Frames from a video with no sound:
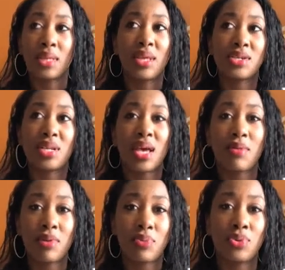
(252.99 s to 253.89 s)
there's a lot
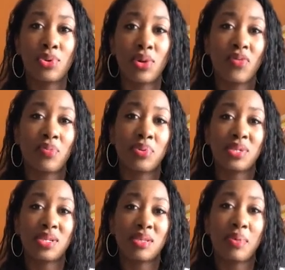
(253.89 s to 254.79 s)
of people who don't even
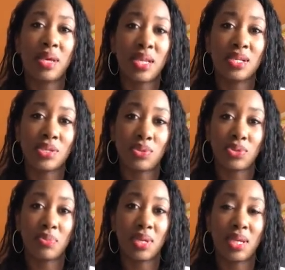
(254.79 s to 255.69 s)
participate in
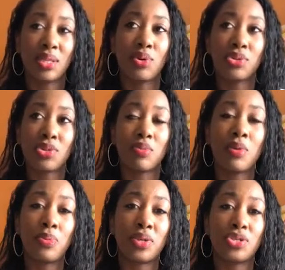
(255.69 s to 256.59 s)
social media, and those are the
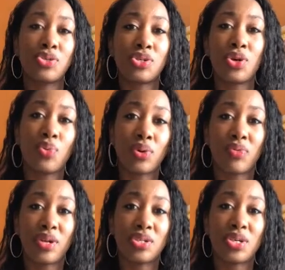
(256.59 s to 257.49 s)
people that you still want to
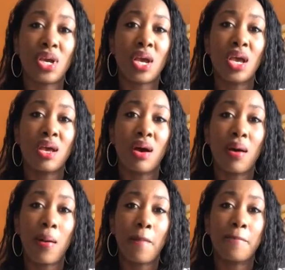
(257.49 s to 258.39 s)
reach
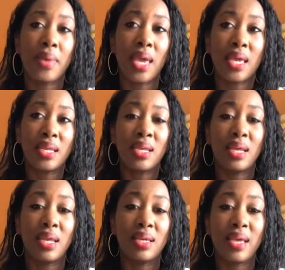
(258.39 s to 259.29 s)
and
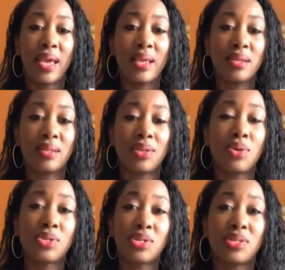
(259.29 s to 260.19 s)
get.
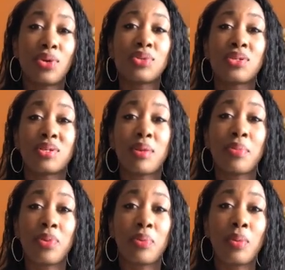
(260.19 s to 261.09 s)
Those are
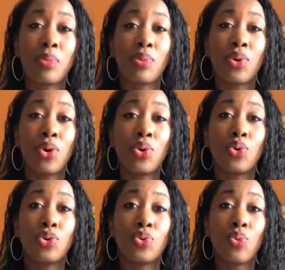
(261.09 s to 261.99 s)
some of the people
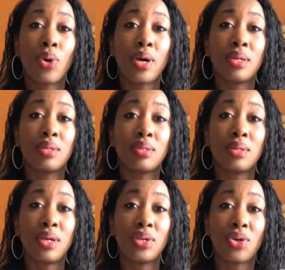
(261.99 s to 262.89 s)
who you want
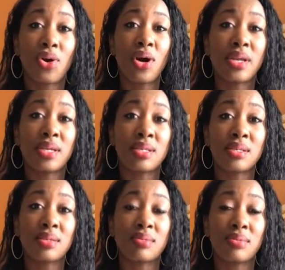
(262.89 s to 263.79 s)
in your
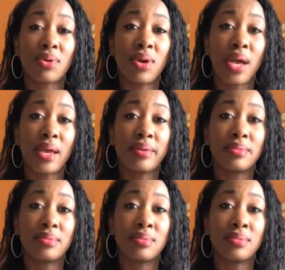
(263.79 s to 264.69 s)
audience. Okay,